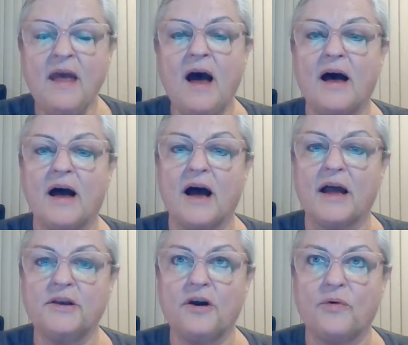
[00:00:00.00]
I
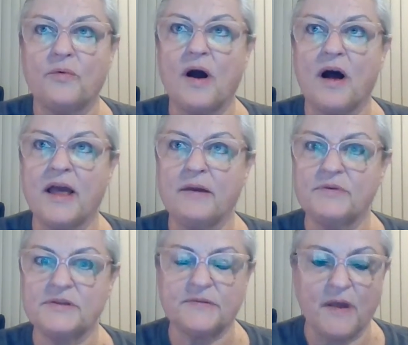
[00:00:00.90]
know I
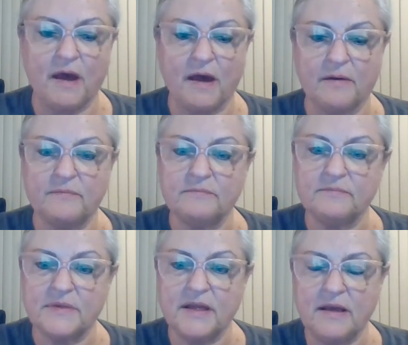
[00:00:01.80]
was
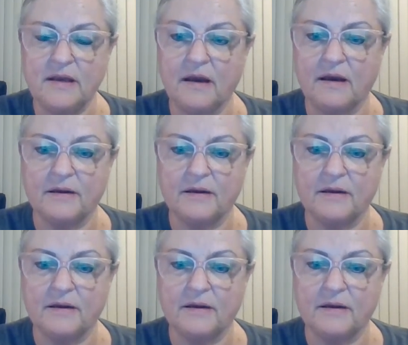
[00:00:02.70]
the